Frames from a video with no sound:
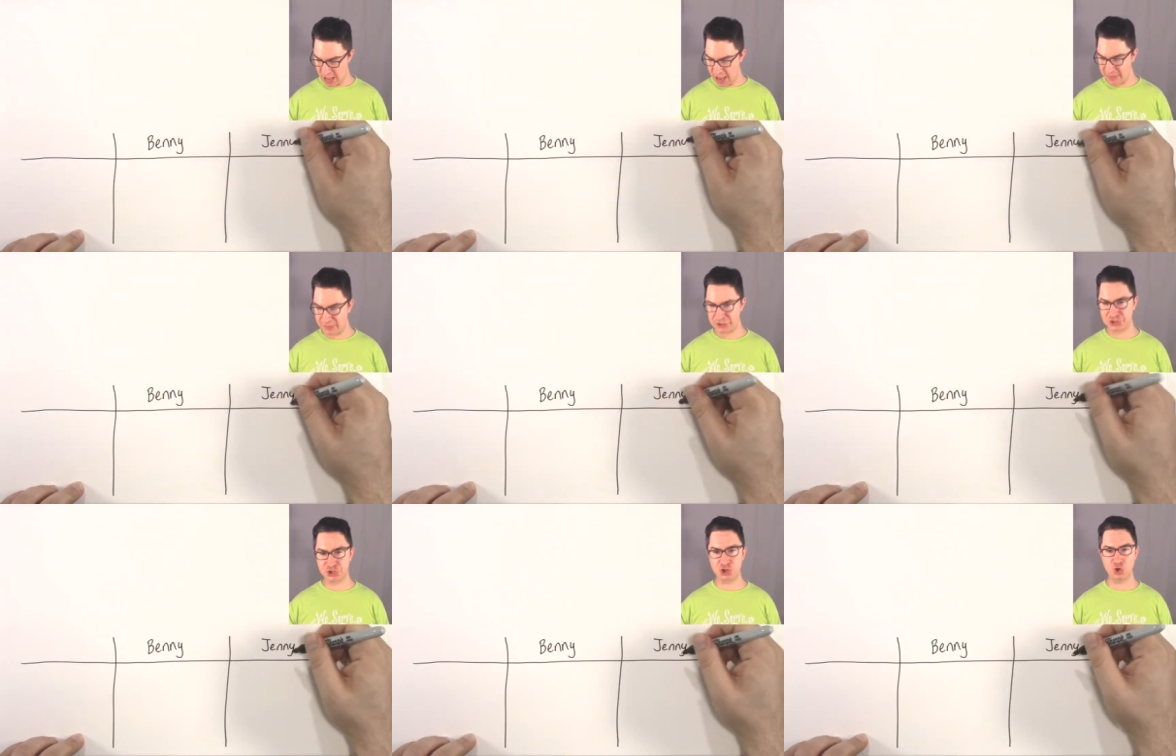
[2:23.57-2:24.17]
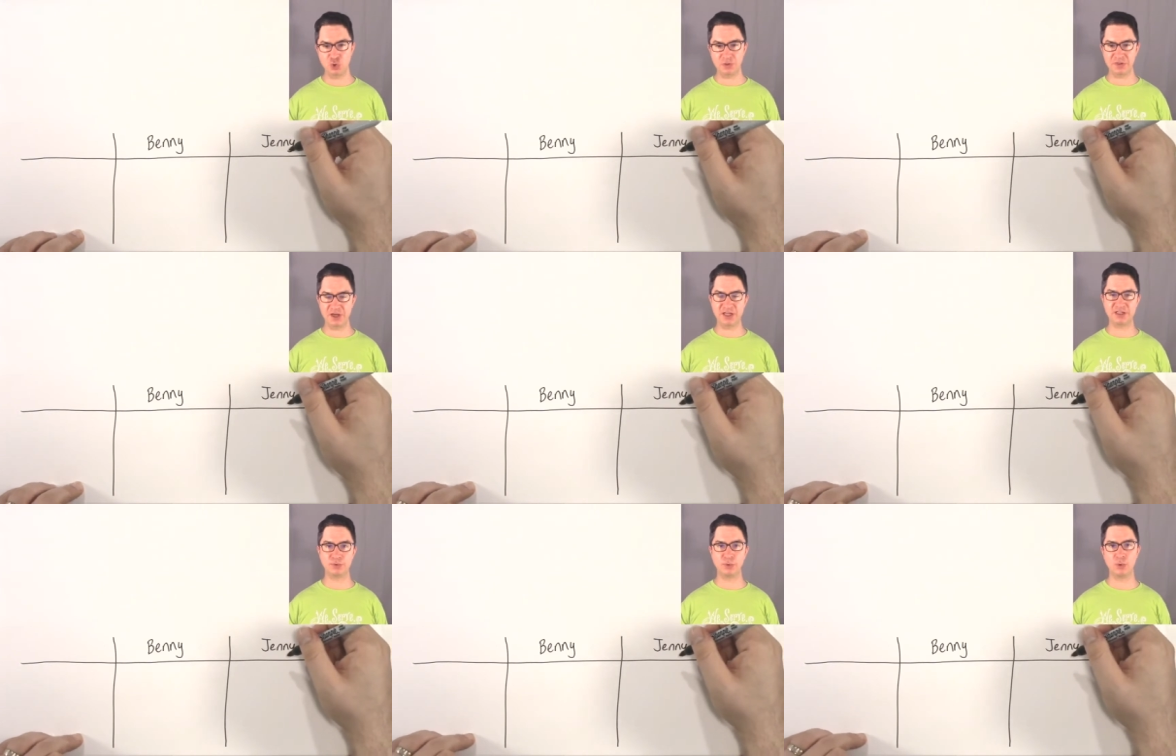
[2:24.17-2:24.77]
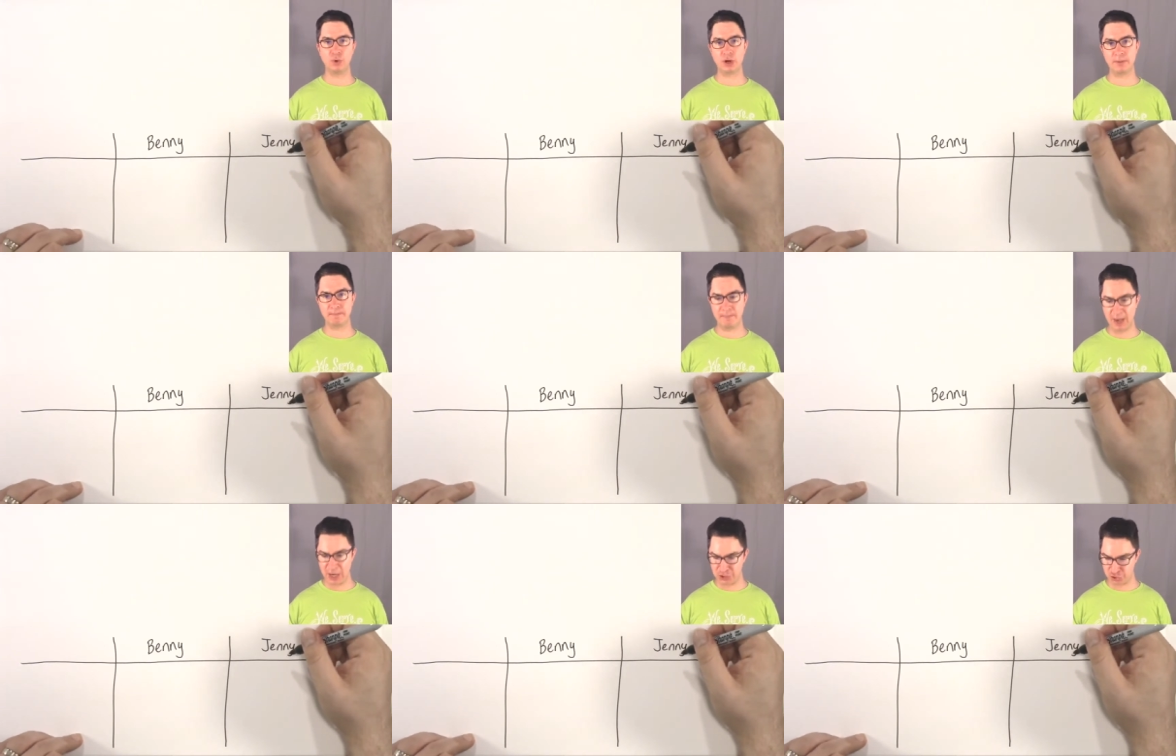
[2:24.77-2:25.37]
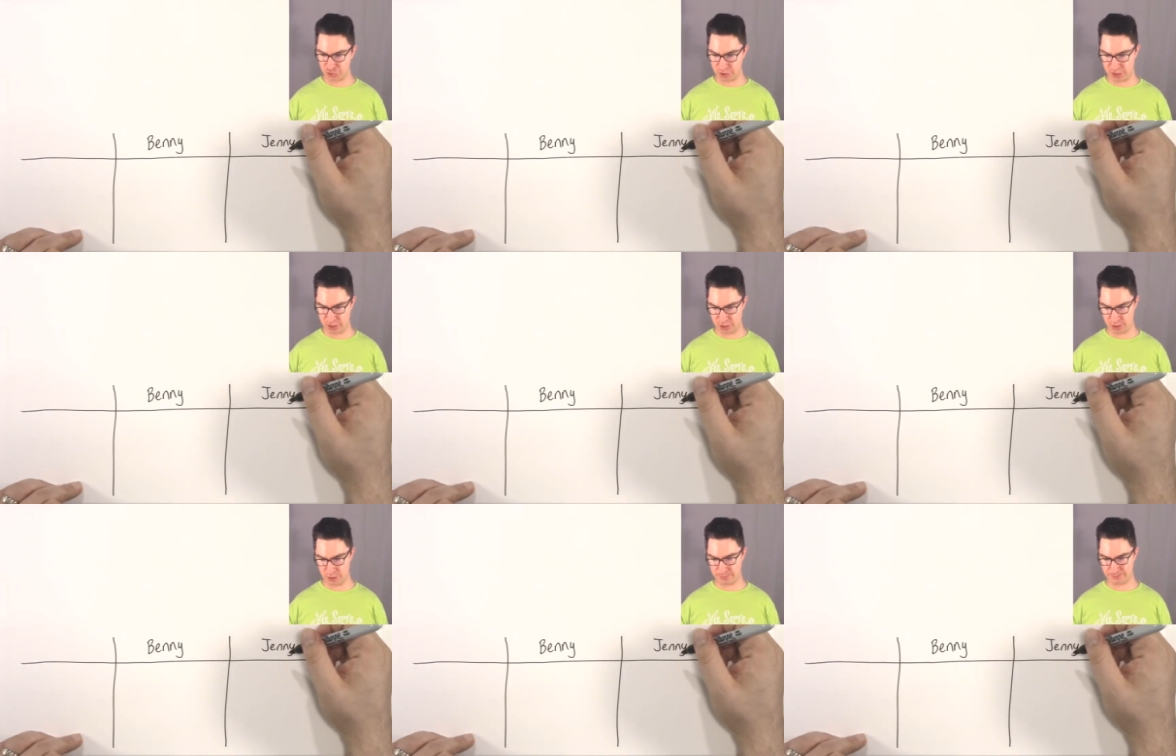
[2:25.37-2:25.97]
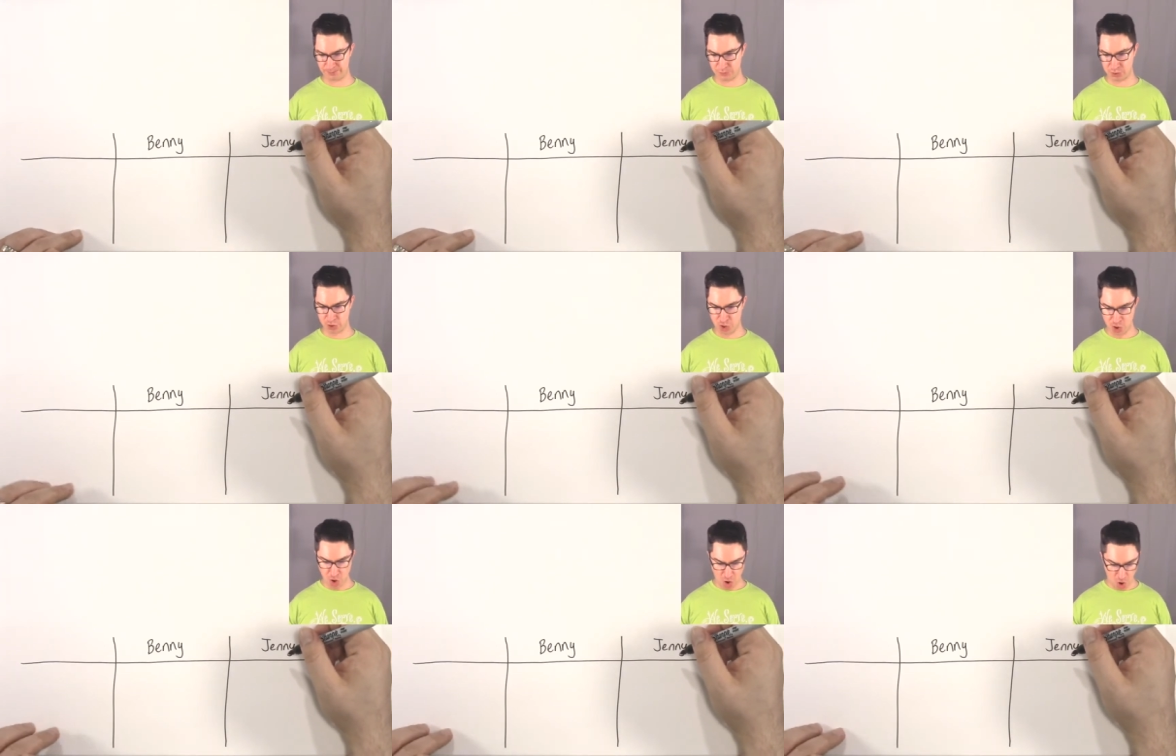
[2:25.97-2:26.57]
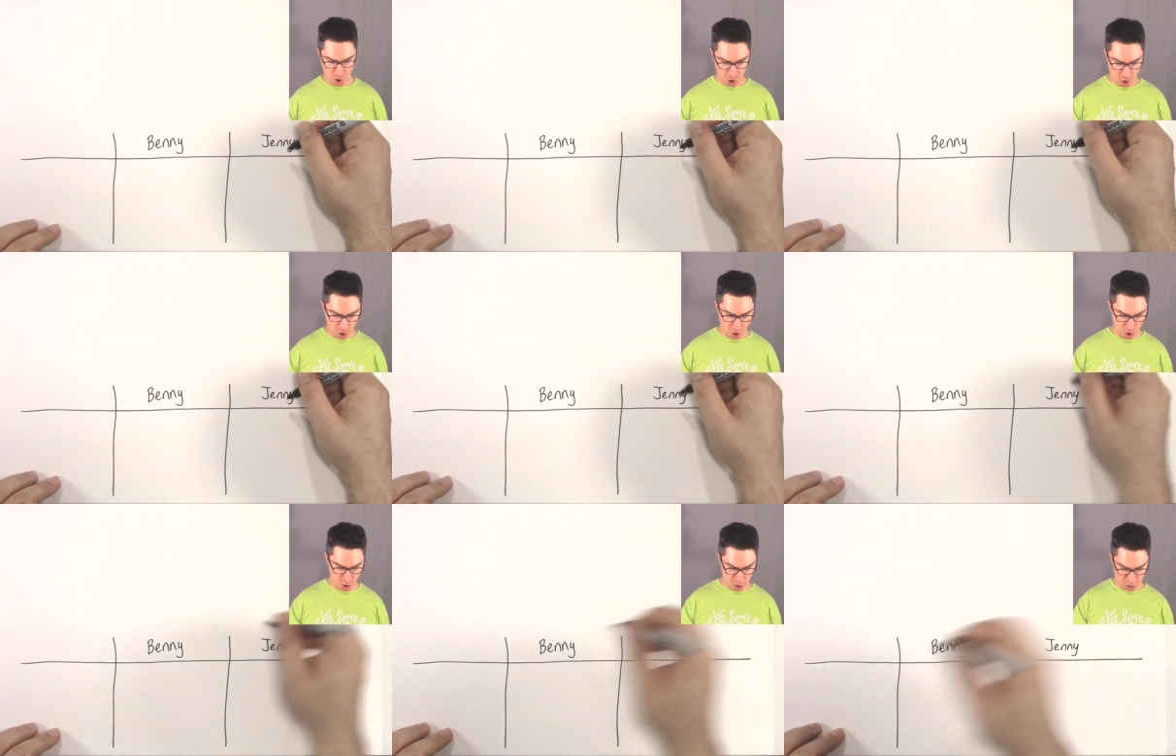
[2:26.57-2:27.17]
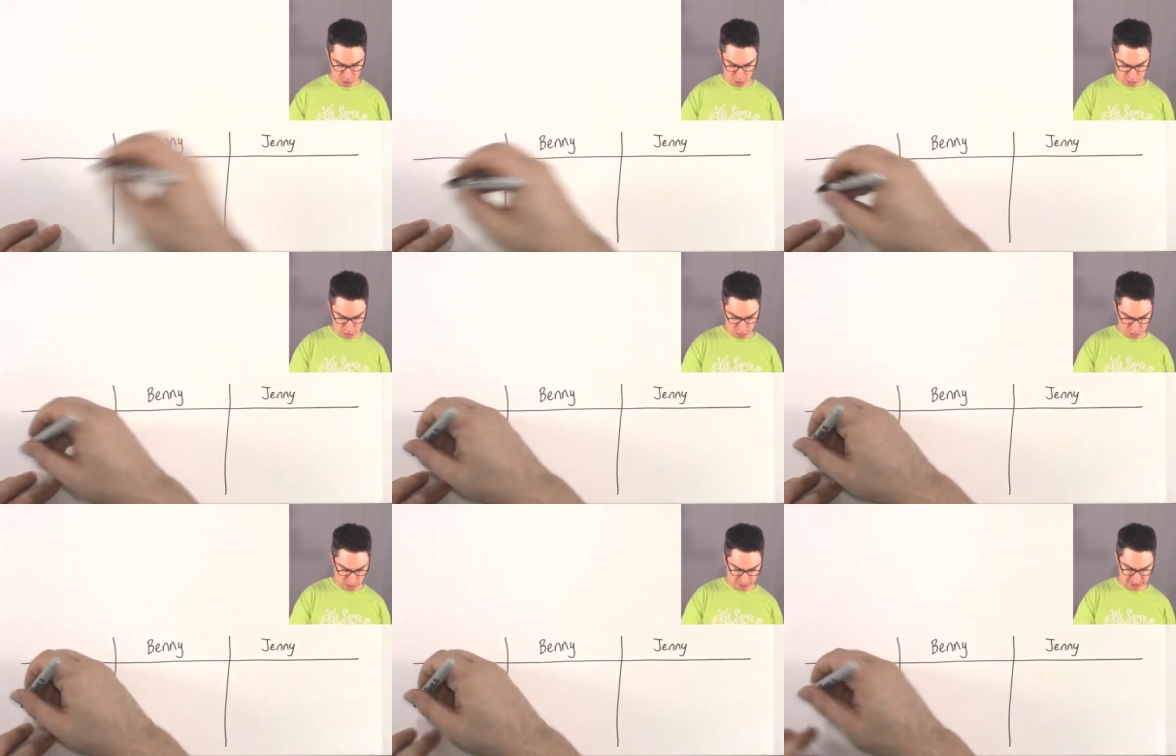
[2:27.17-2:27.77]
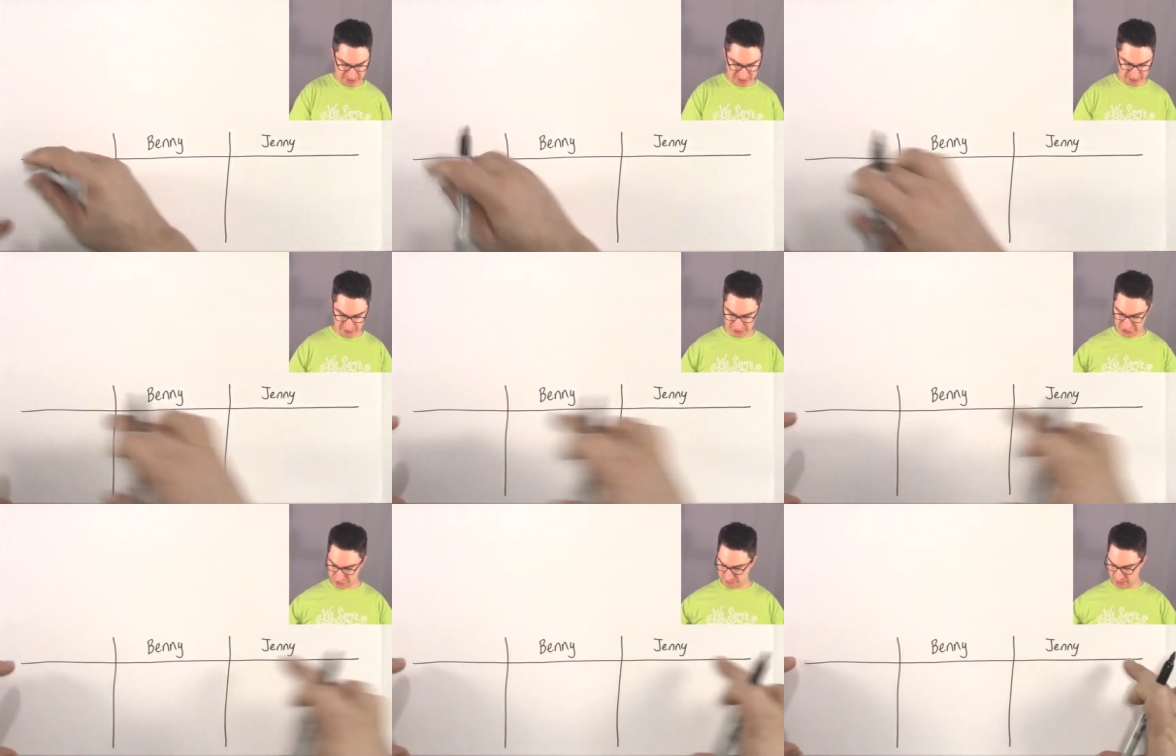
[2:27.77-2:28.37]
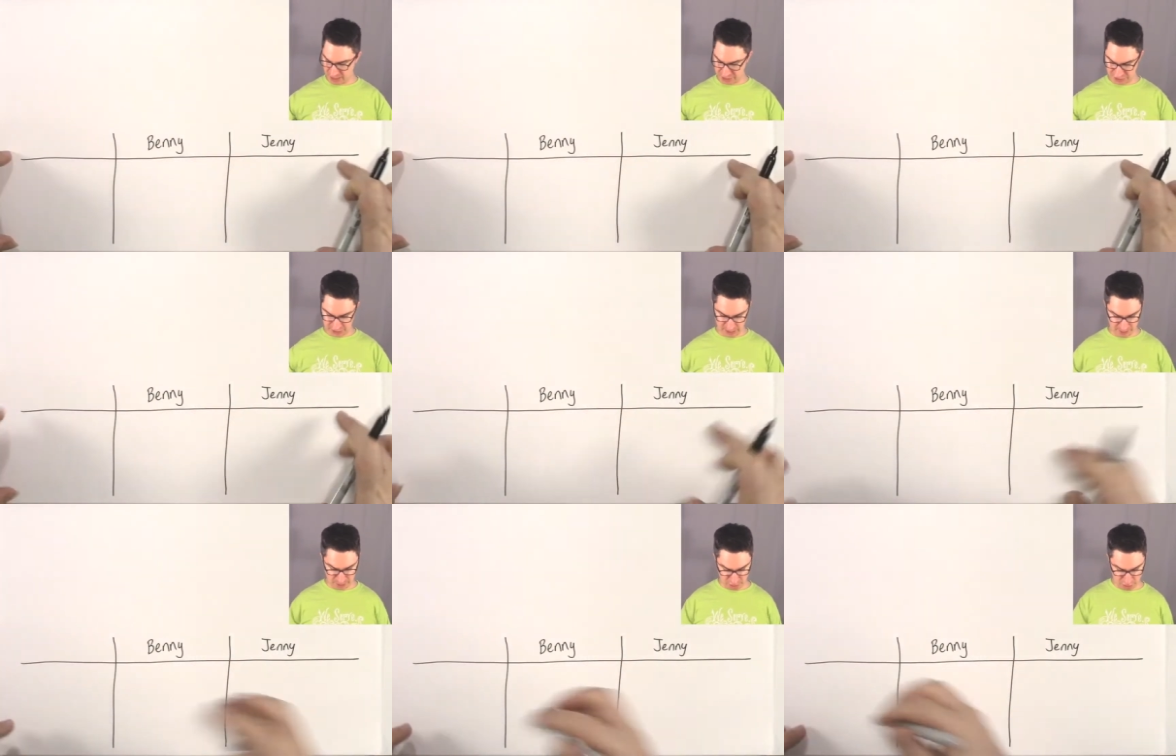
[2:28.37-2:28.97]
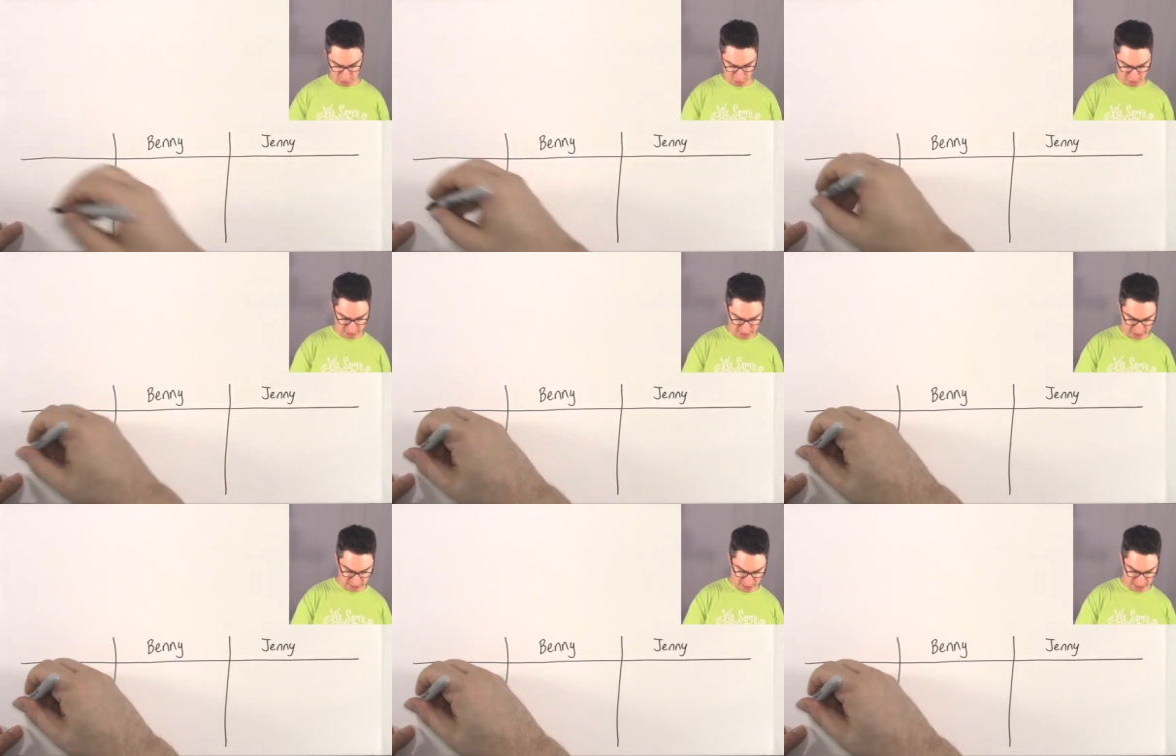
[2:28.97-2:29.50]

And the two things that we want to measure here R, I'm going to take this space and I'm going to cut it in